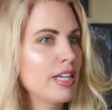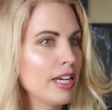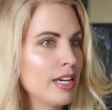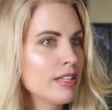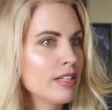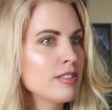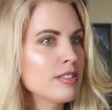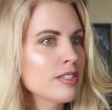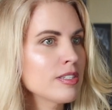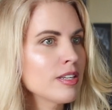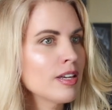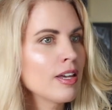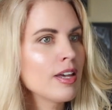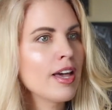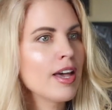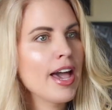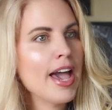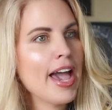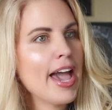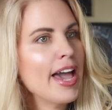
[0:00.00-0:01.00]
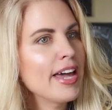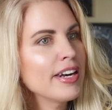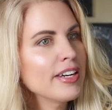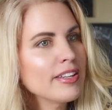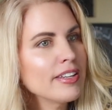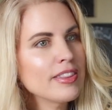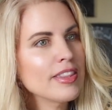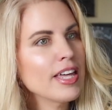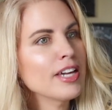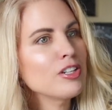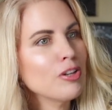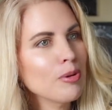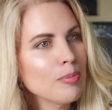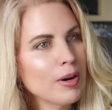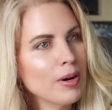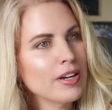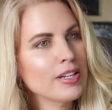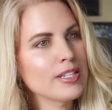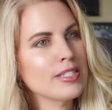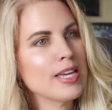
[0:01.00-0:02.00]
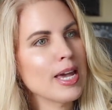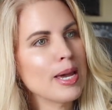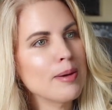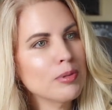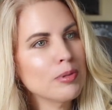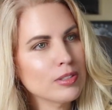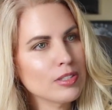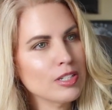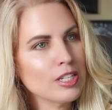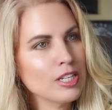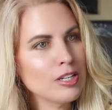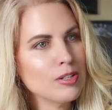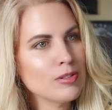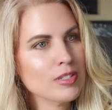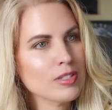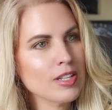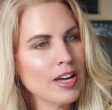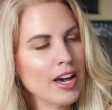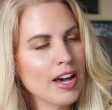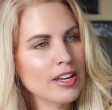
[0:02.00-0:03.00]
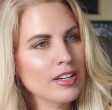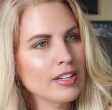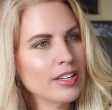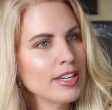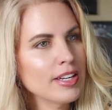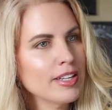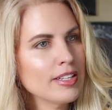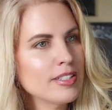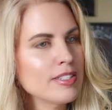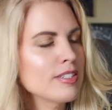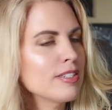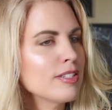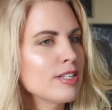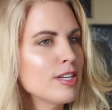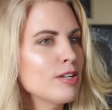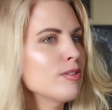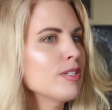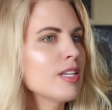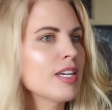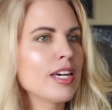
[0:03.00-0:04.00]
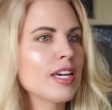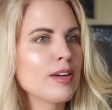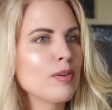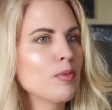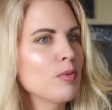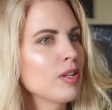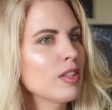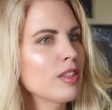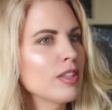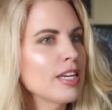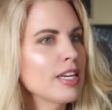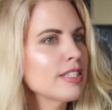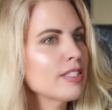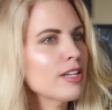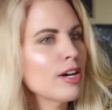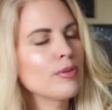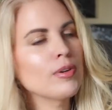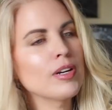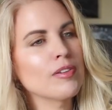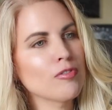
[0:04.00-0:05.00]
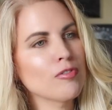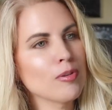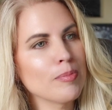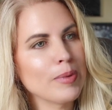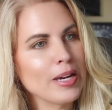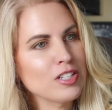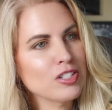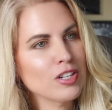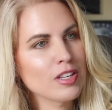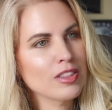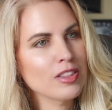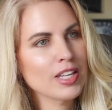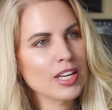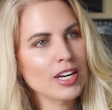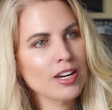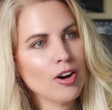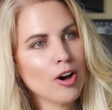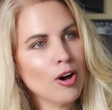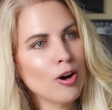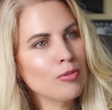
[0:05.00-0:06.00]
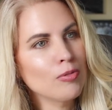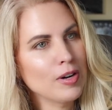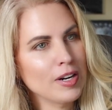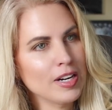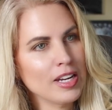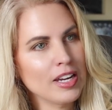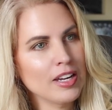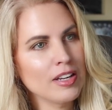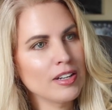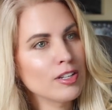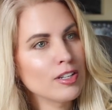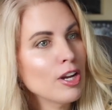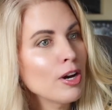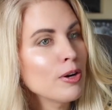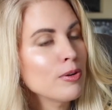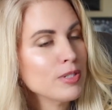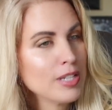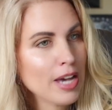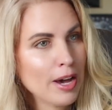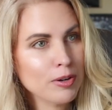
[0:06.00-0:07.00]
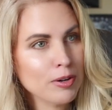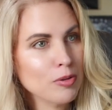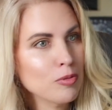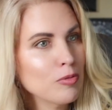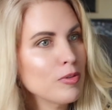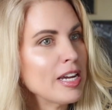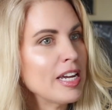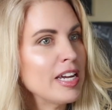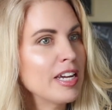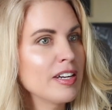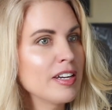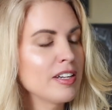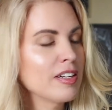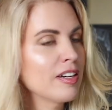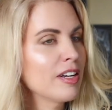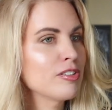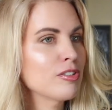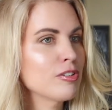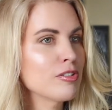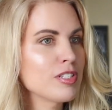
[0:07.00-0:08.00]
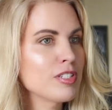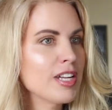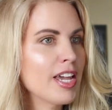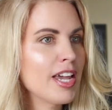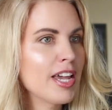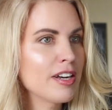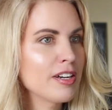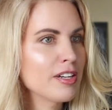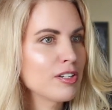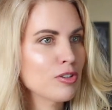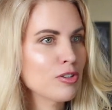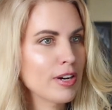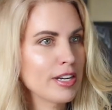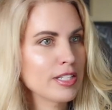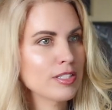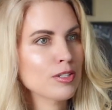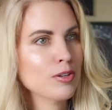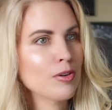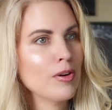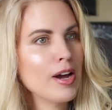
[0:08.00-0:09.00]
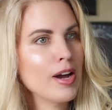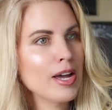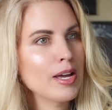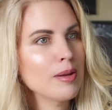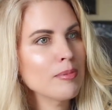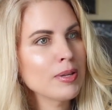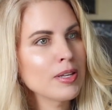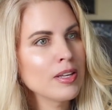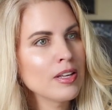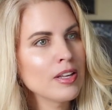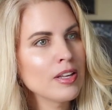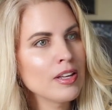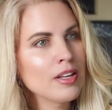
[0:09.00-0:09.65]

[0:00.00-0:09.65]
needs, and then your body's able to use that. It's using it with its own information that it already knows how to read and understand and transcribe.